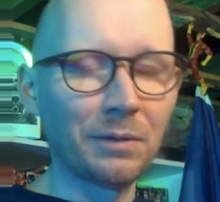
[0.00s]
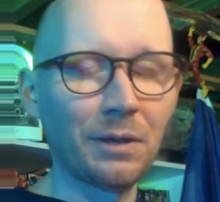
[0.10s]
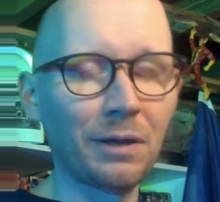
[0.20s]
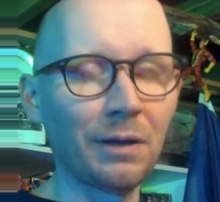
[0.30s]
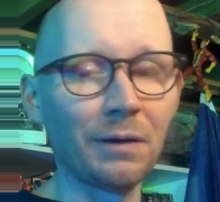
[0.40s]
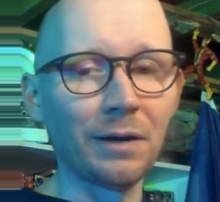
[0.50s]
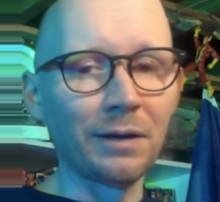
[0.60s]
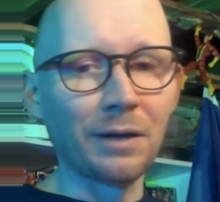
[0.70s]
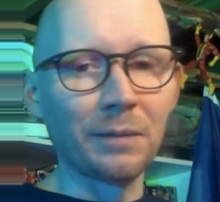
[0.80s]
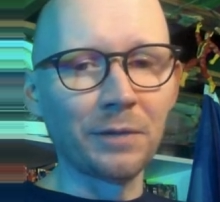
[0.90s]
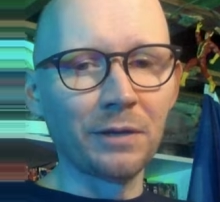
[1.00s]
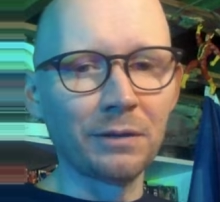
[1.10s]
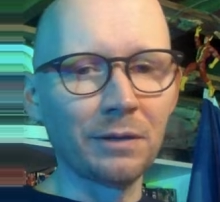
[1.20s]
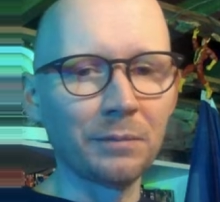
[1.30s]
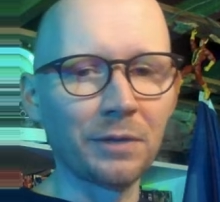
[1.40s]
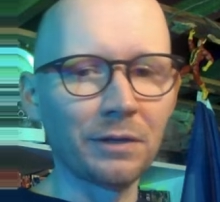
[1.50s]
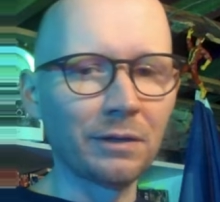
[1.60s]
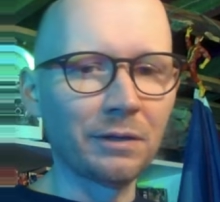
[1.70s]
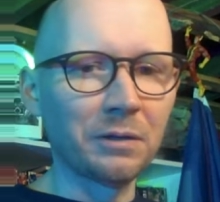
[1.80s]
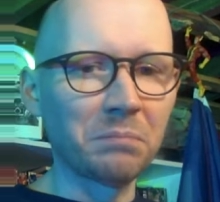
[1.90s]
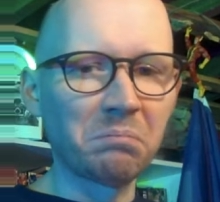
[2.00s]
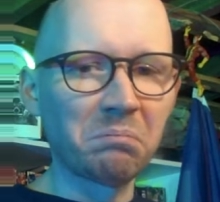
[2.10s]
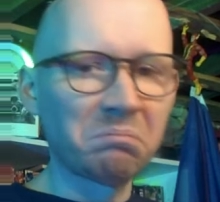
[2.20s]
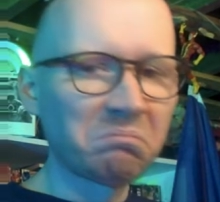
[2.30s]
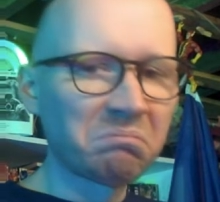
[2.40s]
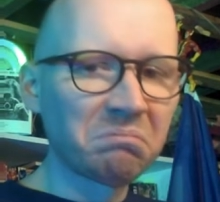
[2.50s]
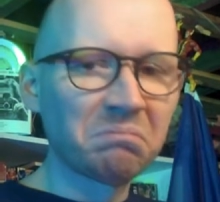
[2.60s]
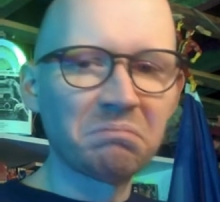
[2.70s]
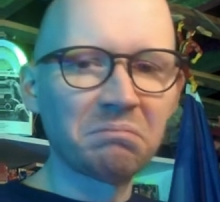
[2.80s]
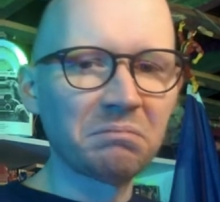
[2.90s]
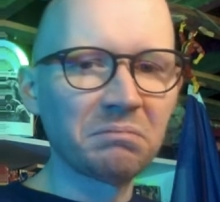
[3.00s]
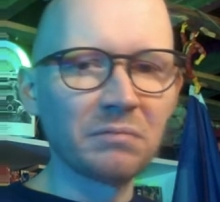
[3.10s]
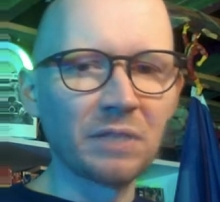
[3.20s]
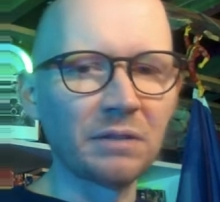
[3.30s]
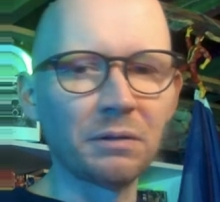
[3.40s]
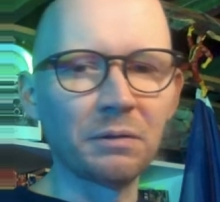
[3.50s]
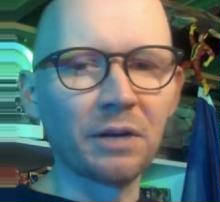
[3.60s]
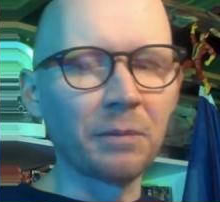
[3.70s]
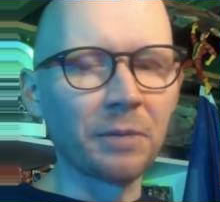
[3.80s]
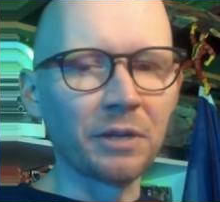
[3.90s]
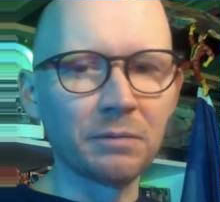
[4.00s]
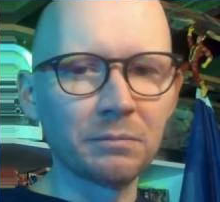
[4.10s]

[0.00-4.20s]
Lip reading: All right, I'm not gonna. No comment.